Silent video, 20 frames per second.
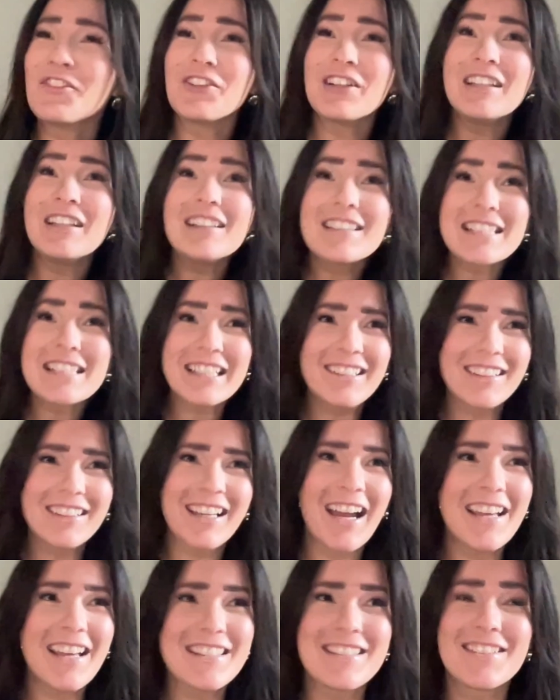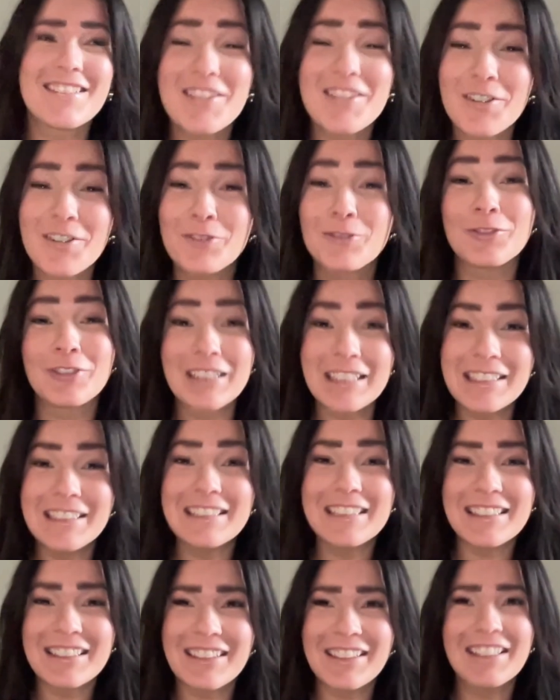The real deal, guys. Here's the
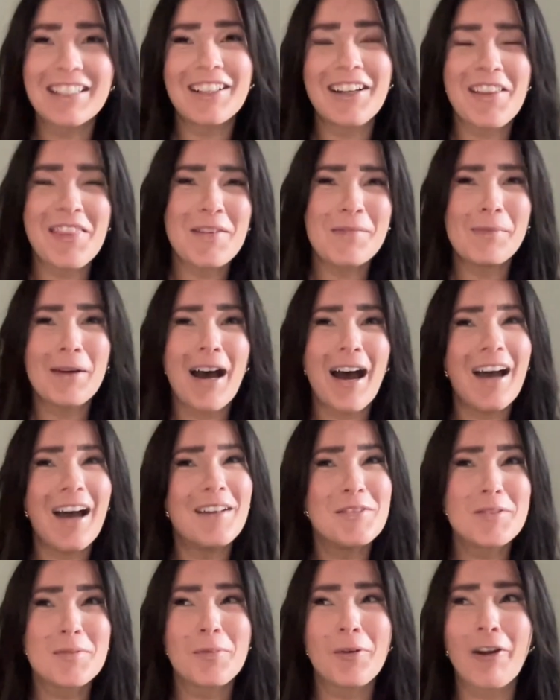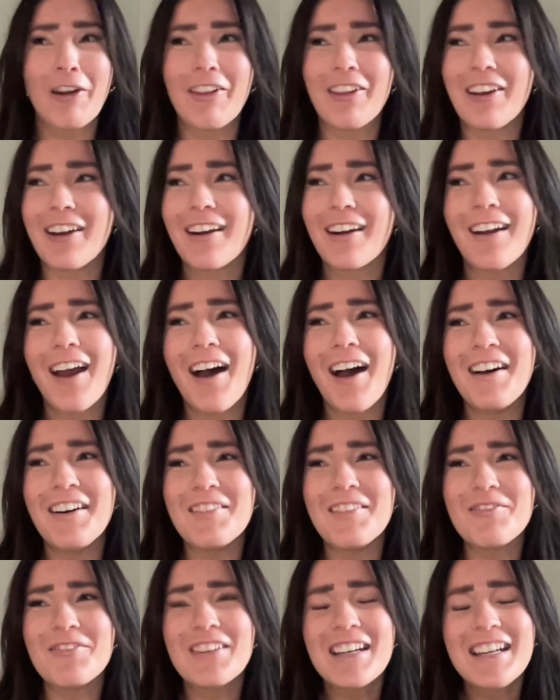real deal here on the pod. Spoiler.
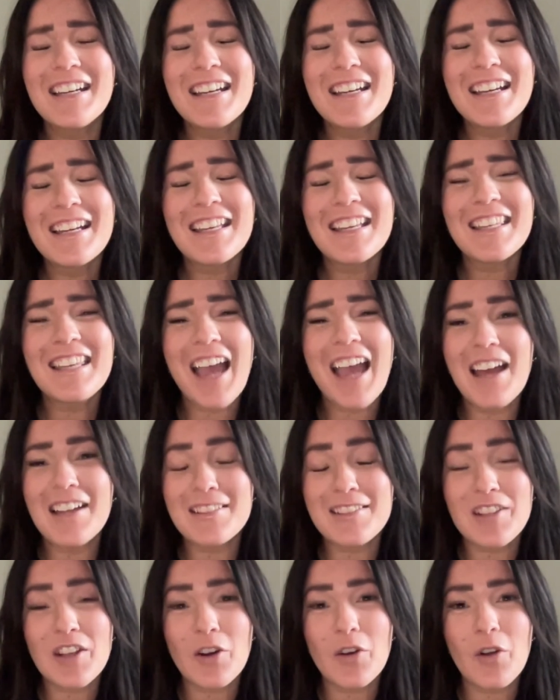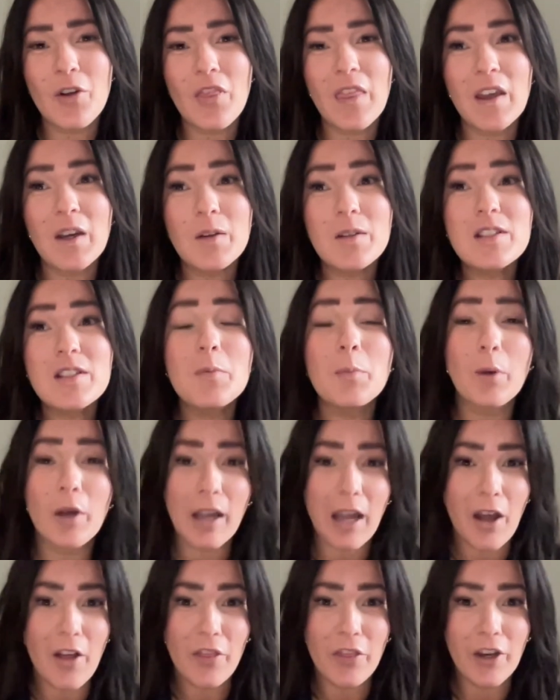Yeah, so there was a
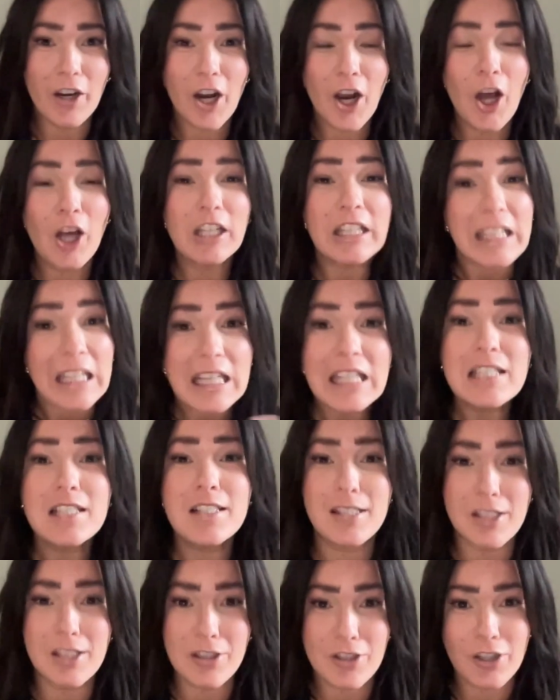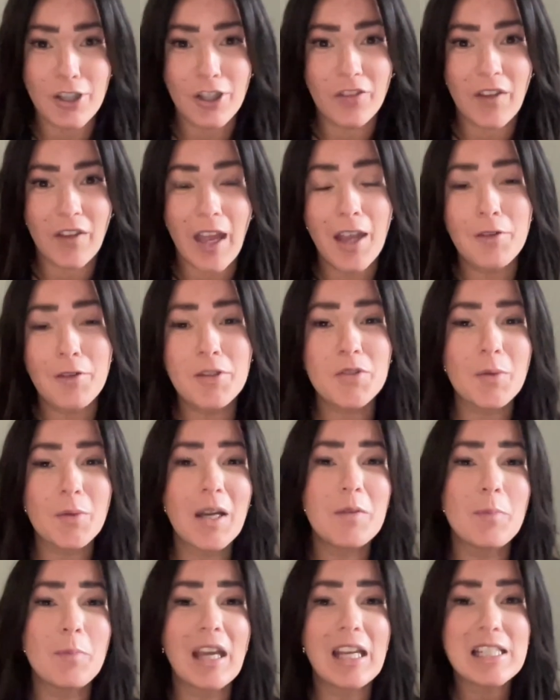book out there called Kids Deserve It. It was
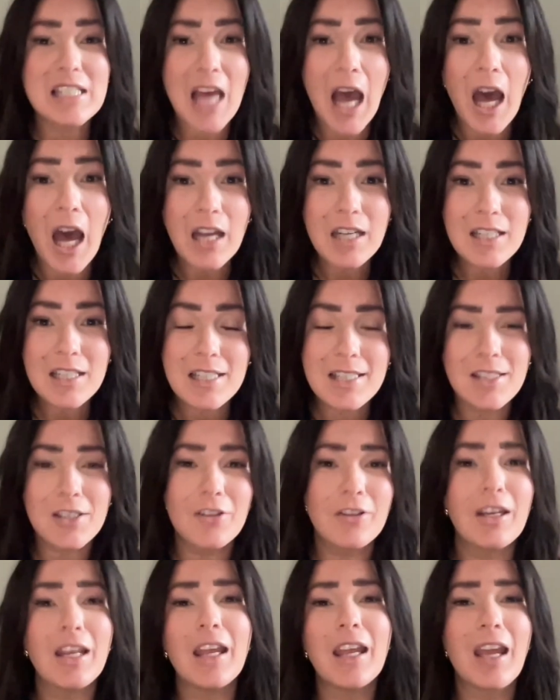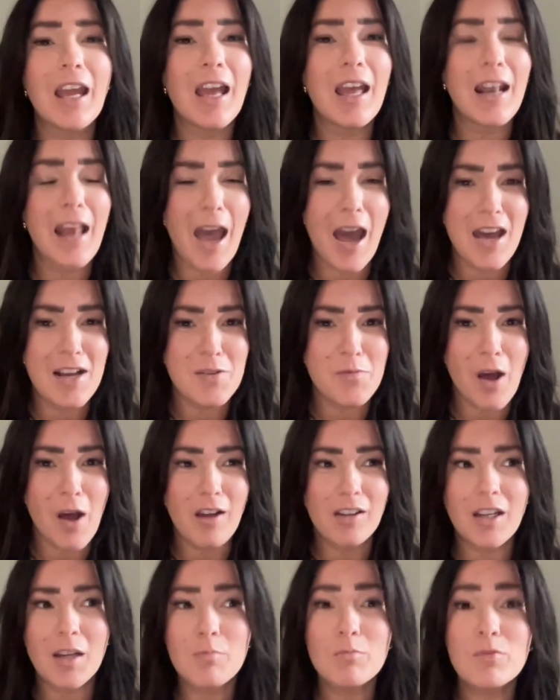written by Todd Neslony and Adam
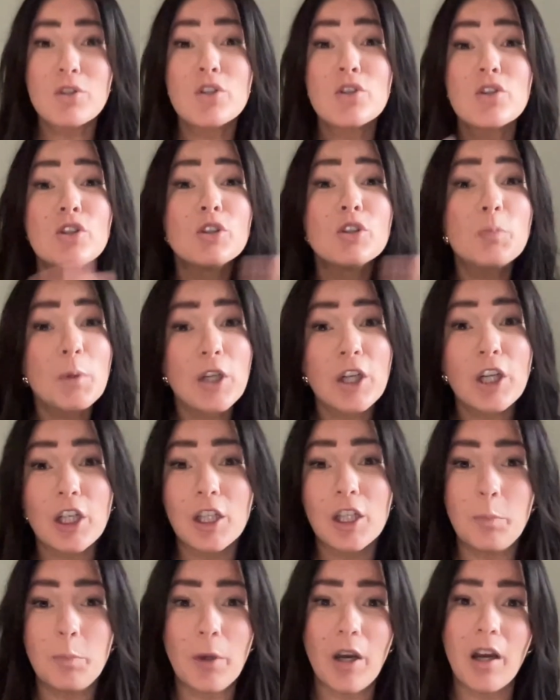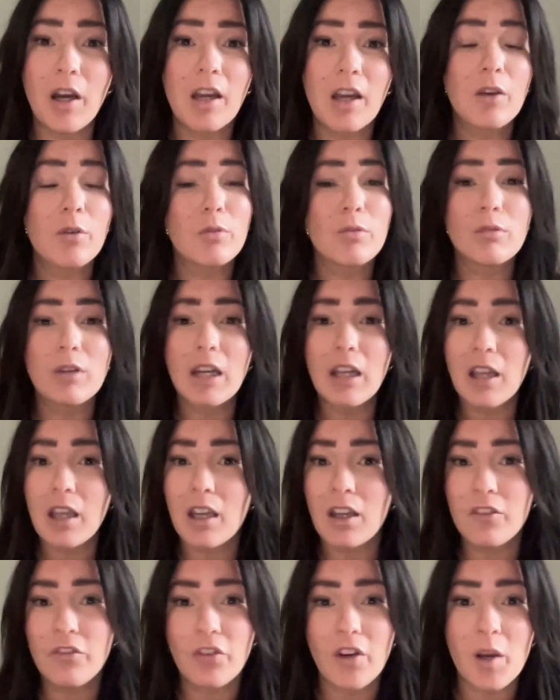Welcome. Super good book,
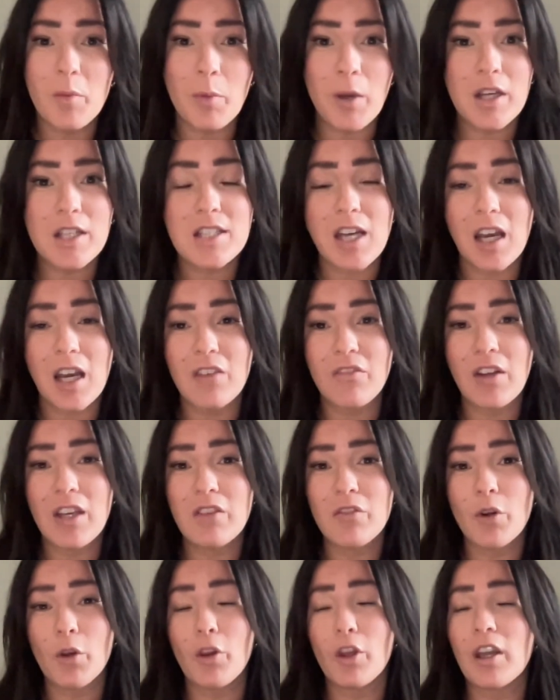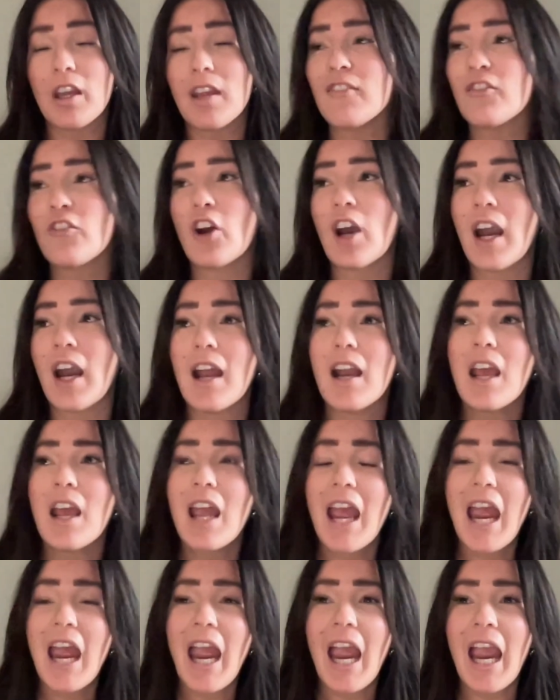really good for a book study if any of you are looking for it.
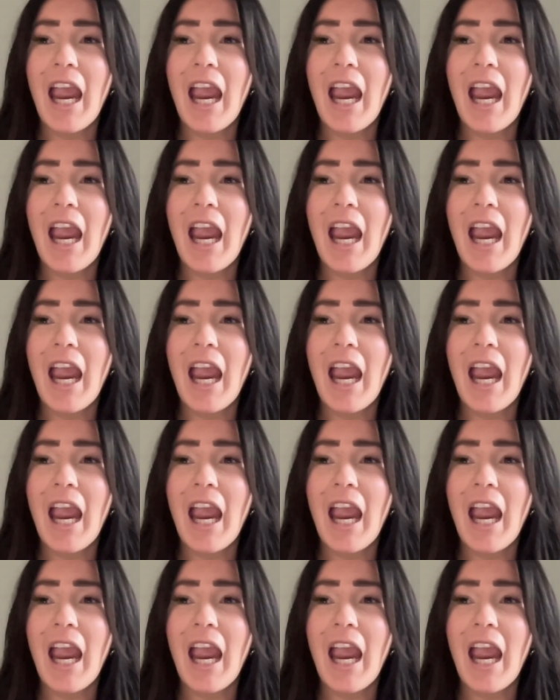